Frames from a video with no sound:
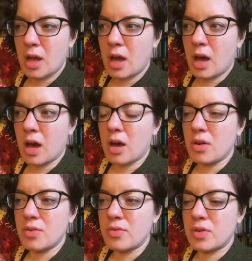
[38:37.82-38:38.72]

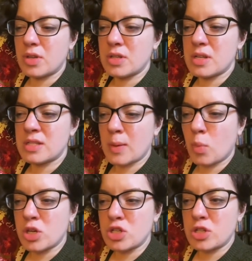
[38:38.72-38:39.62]
of
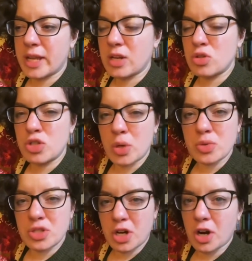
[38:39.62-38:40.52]
someone like
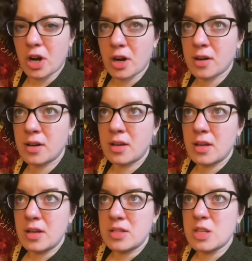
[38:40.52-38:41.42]
dosed her
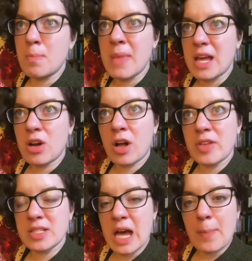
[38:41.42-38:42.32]
to make all
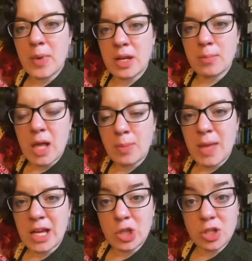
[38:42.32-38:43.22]
this happen and, and,
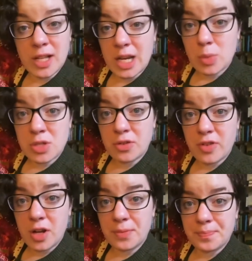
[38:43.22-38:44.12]
make it look like it was her
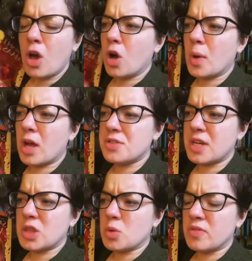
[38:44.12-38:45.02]
fault. Oh, we also
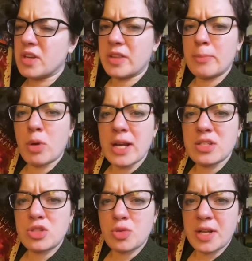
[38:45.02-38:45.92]
get the reveal that
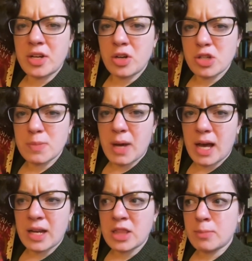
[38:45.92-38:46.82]
Bryce traded her
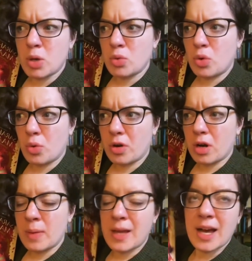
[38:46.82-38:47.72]
spot in the Bone Quarter,
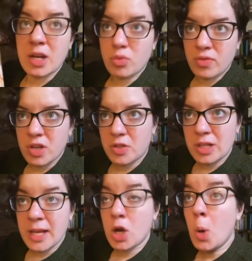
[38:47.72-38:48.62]
and they kind of reveal that
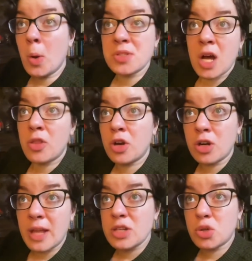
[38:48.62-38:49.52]
like, oh, there's other
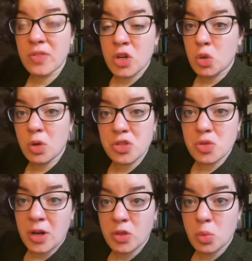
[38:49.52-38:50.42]
like sort of underworlds
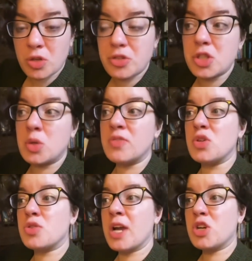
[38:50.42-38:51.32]
around the world too, and if you
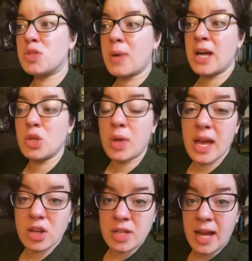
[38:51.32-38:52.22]
trade your spot, you
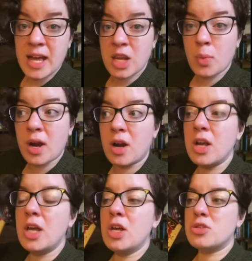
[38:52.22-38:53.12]
can't die anywhere.
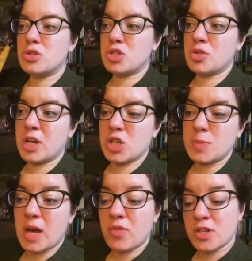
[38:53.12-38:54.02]
So she traded her
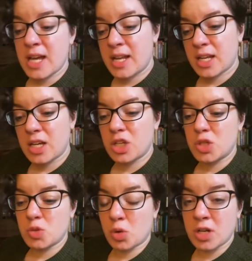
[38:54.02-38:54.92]
spot for Danika because she
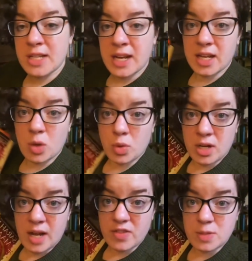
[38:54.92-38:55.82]
was worried Danika wouldn't
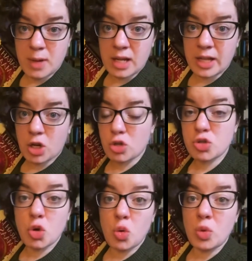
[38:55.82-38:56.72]
have a spot, like her
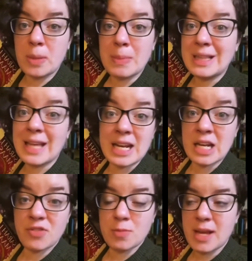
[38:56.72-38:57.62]
soul wouldn't be light
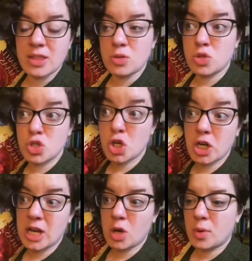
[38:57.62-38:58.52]
enough to make the
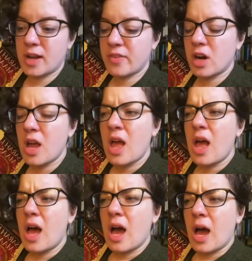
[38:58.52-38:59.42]
journey or whatever.
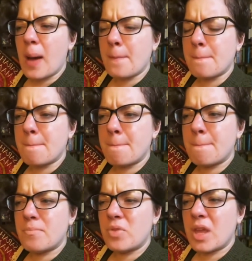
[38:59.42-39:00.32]
Um,
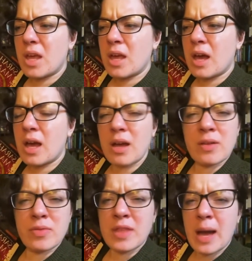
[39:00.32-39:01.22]

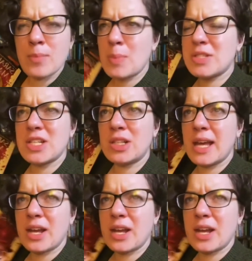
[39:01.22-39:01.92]
I'm, I'm still like,